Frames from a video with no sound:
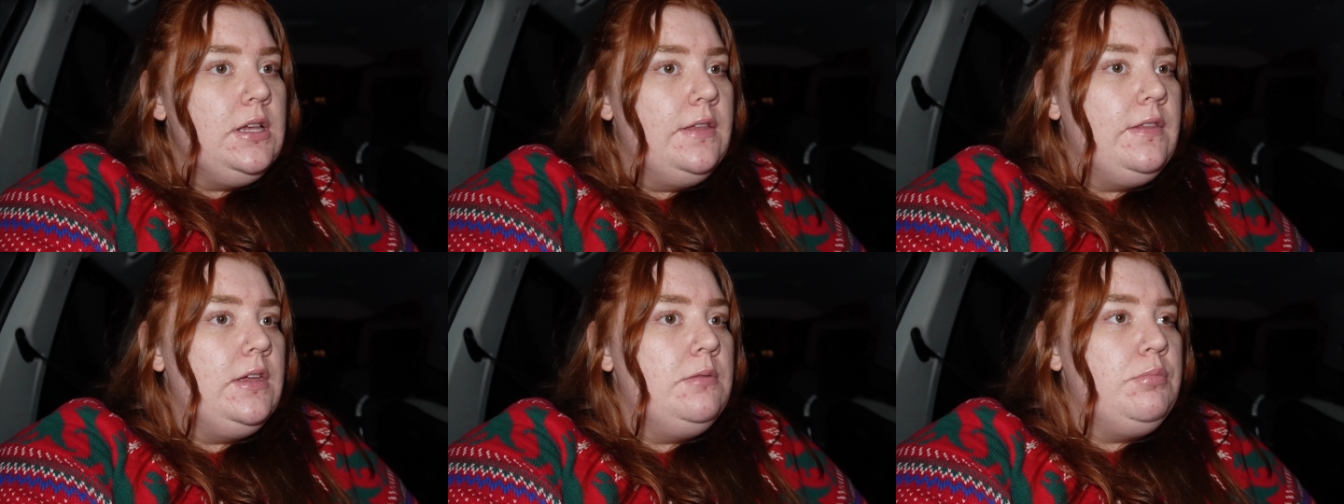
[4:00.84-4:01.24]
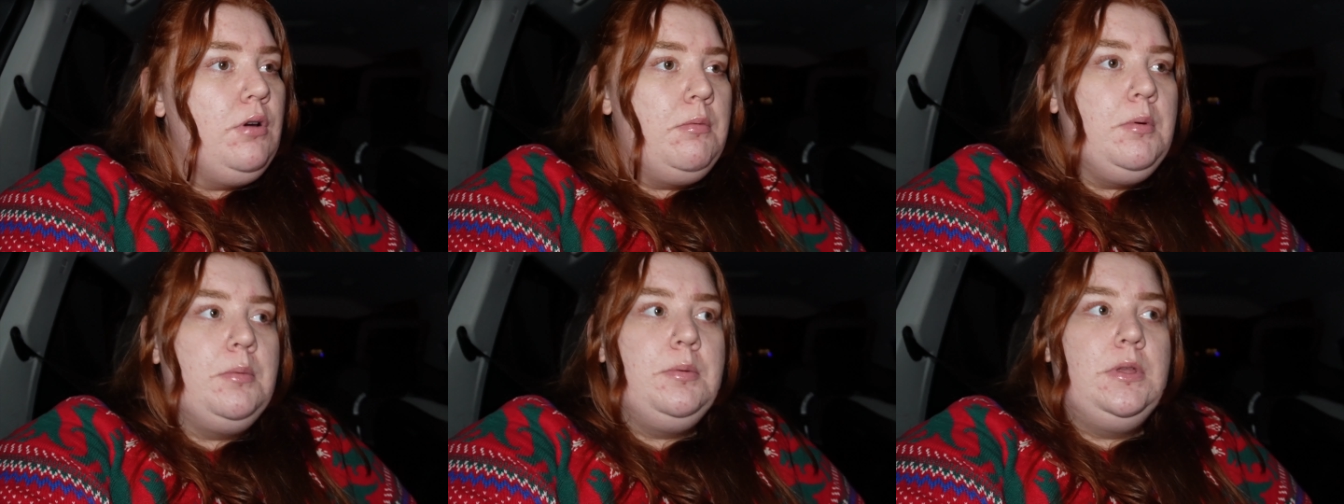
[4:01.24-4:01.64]
and then
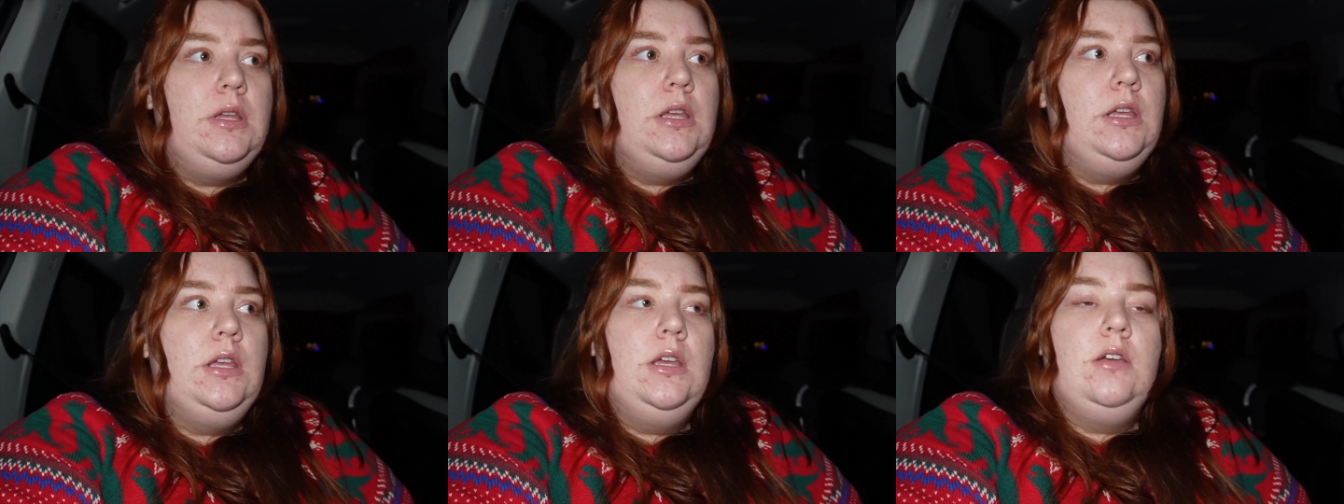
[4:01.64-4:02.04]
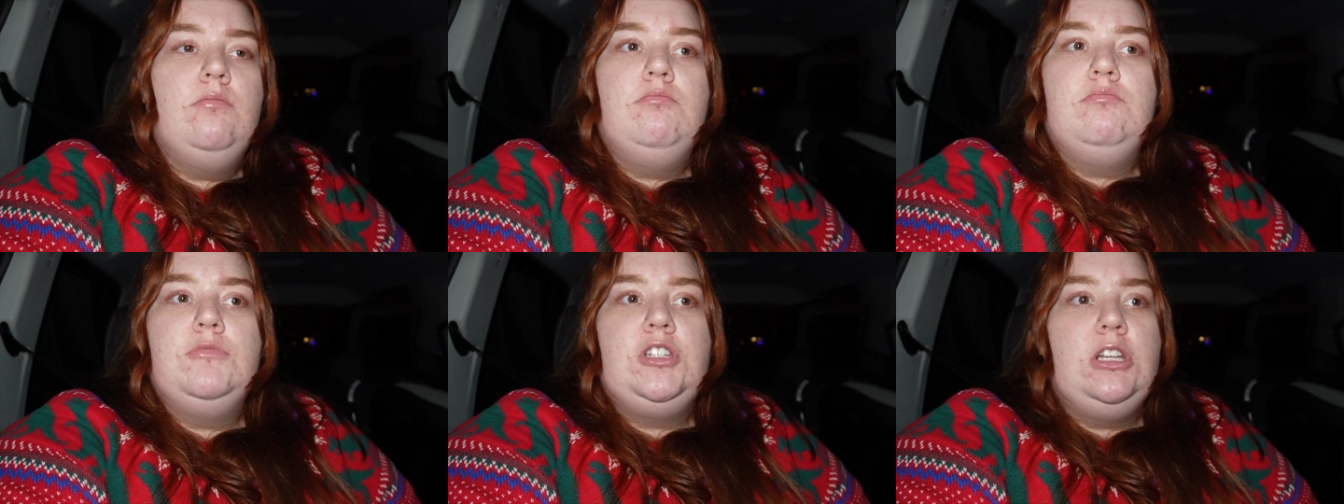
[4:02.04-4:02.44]
probably
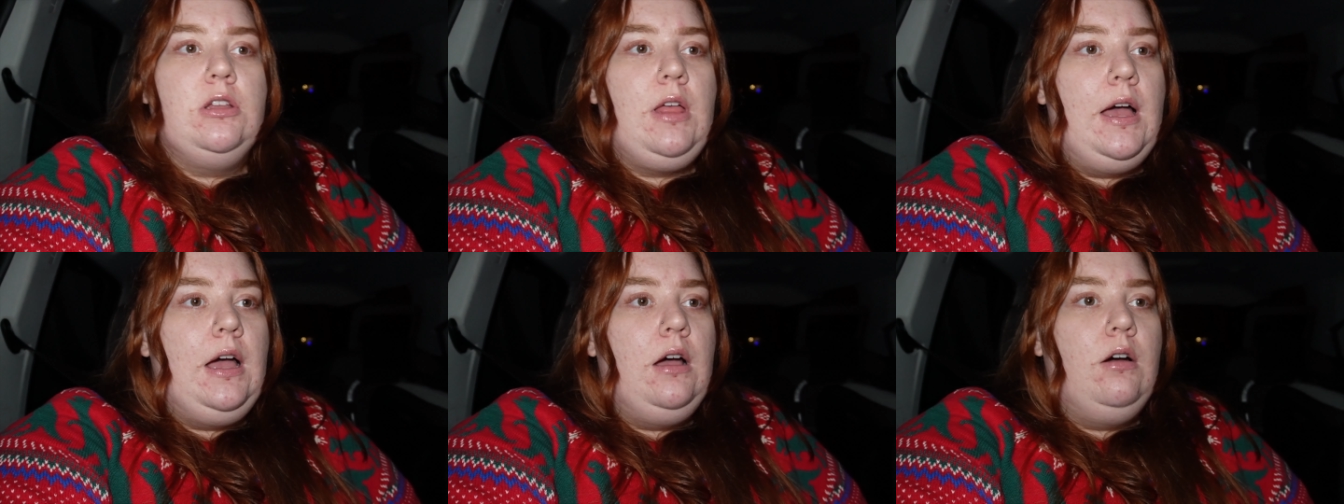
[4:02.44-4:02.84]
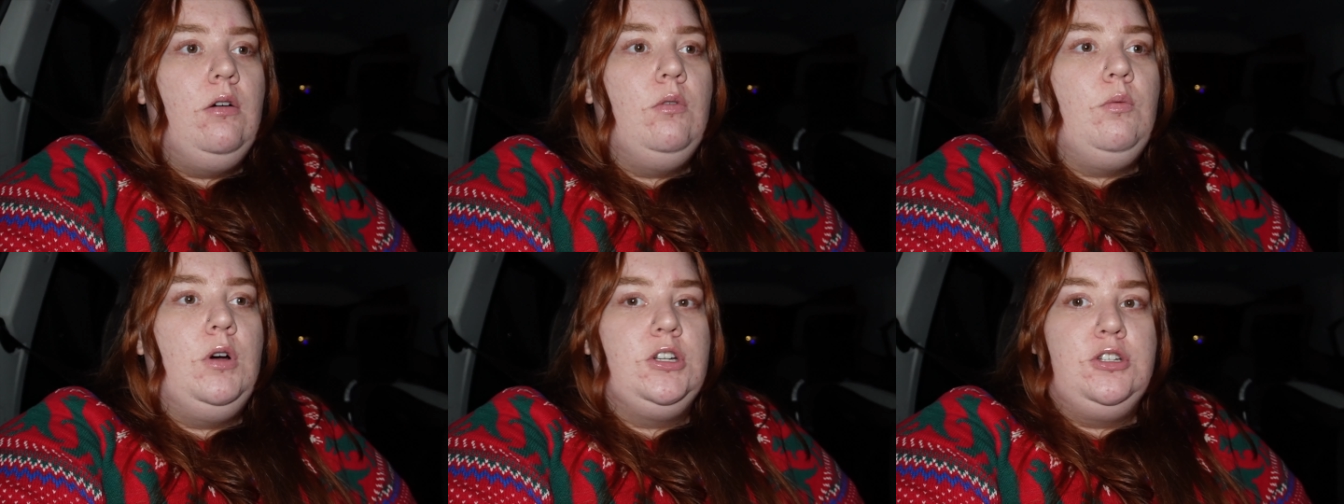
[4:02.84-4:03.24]
chill
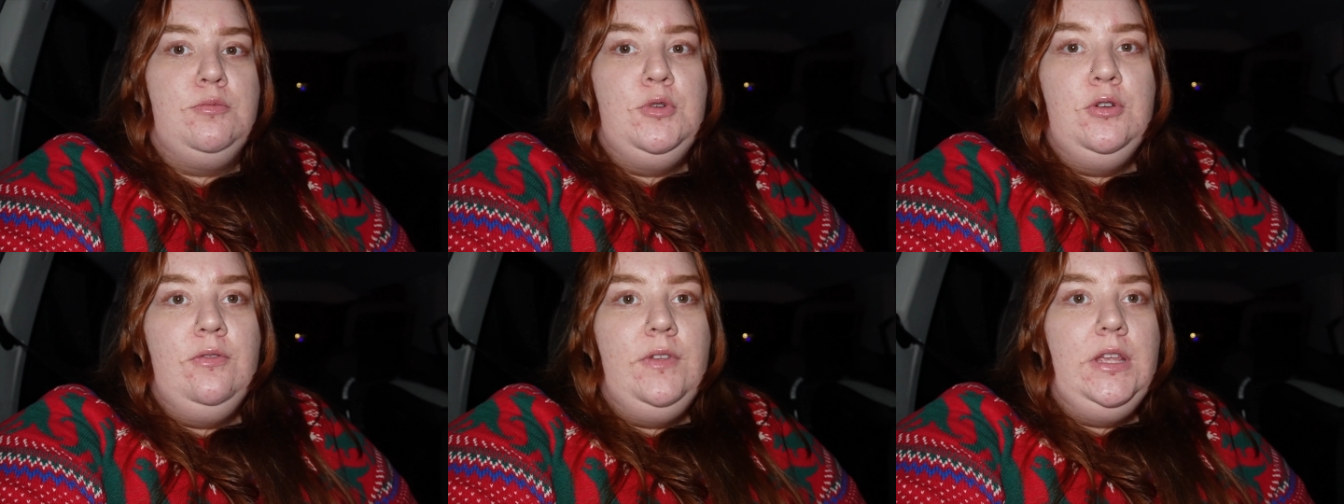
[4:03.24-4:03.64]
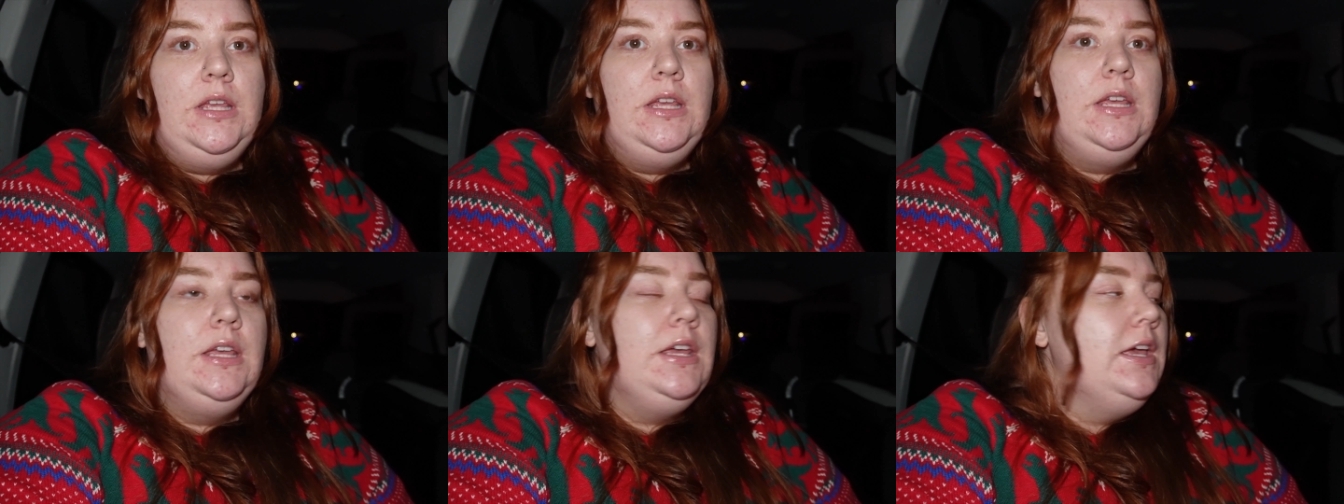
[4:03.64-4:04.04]
out watch a
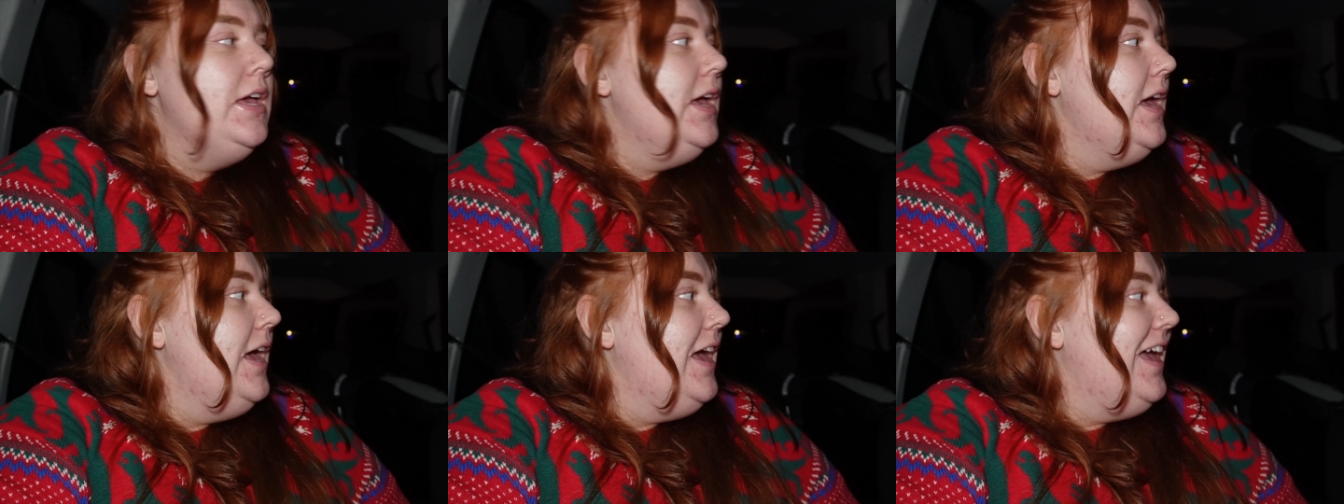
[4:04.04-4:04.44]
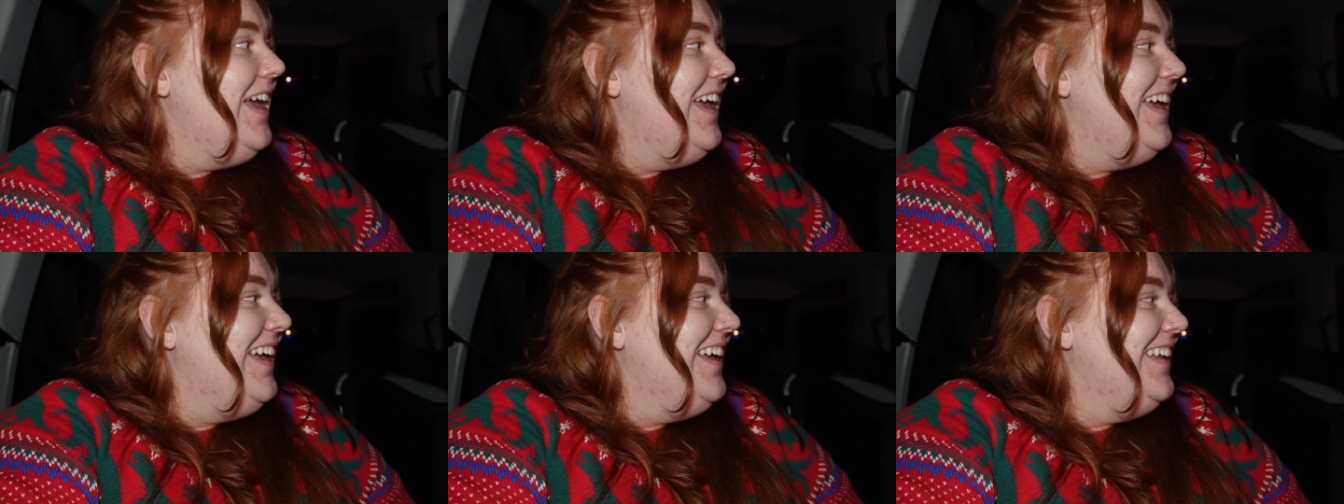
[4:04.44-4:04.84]
movie
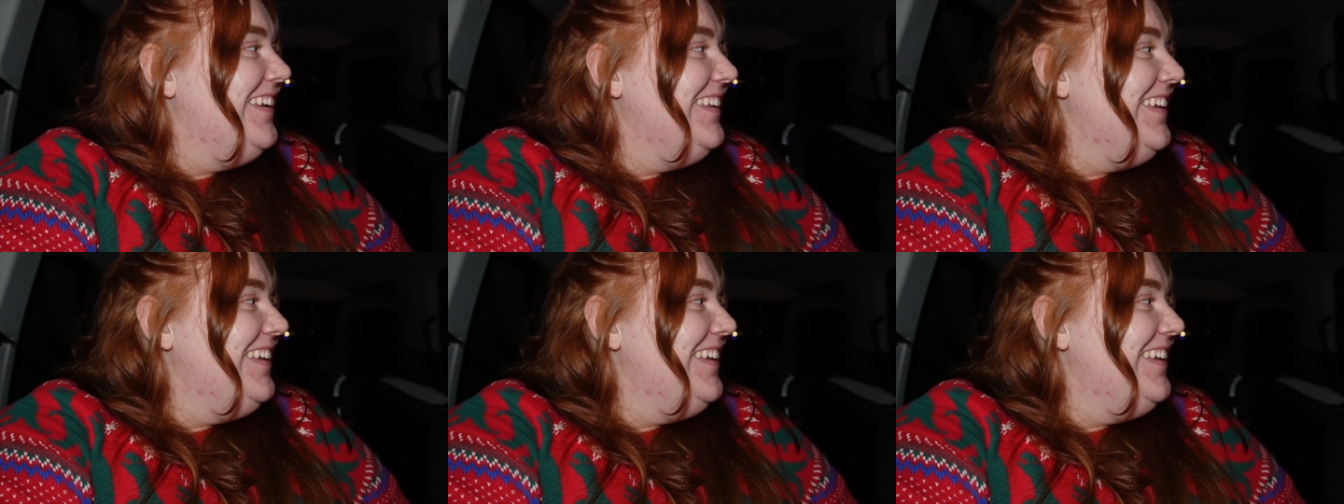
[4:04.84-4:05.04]
and